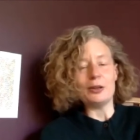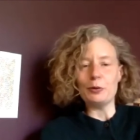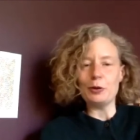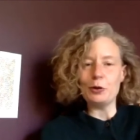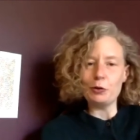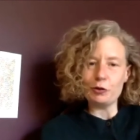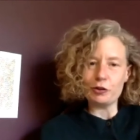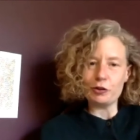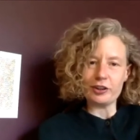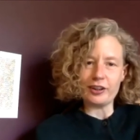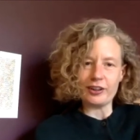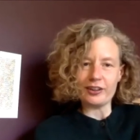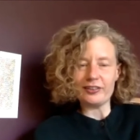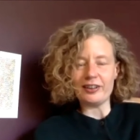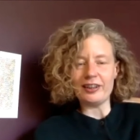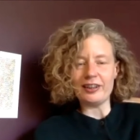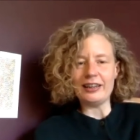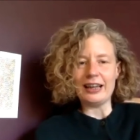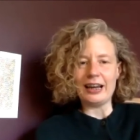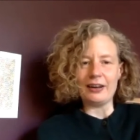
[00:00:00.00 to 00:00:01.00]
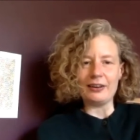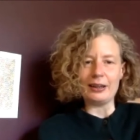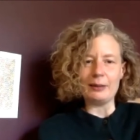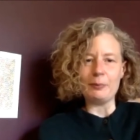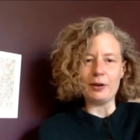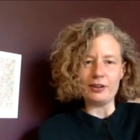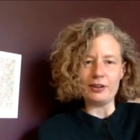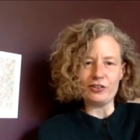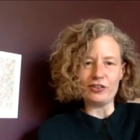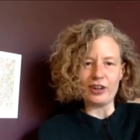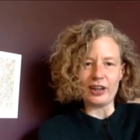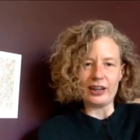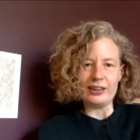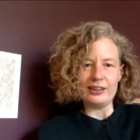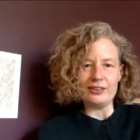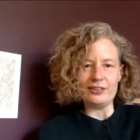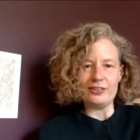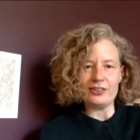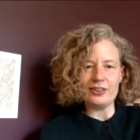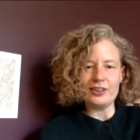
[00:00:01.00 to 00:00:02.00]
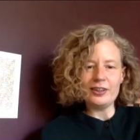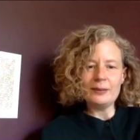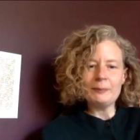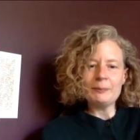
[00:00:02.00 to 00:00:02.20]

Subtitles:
we organise it and how they might change.